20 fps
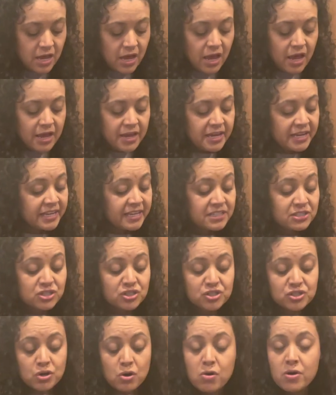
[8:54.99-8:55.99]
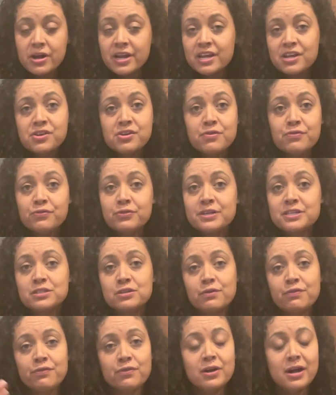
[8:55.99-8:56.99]
It can store in your freezer
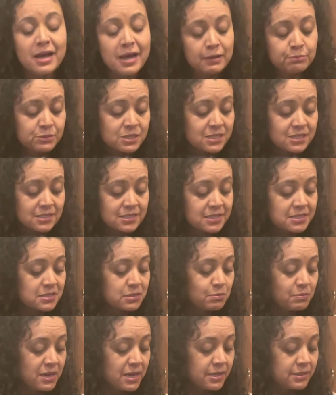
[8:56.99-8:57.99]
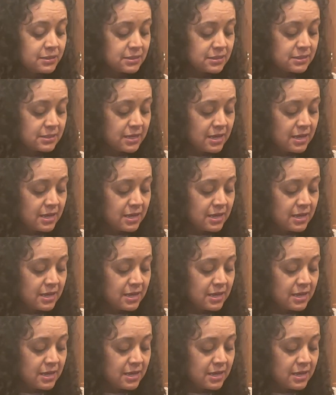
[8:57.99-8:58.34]
for up to 6 months.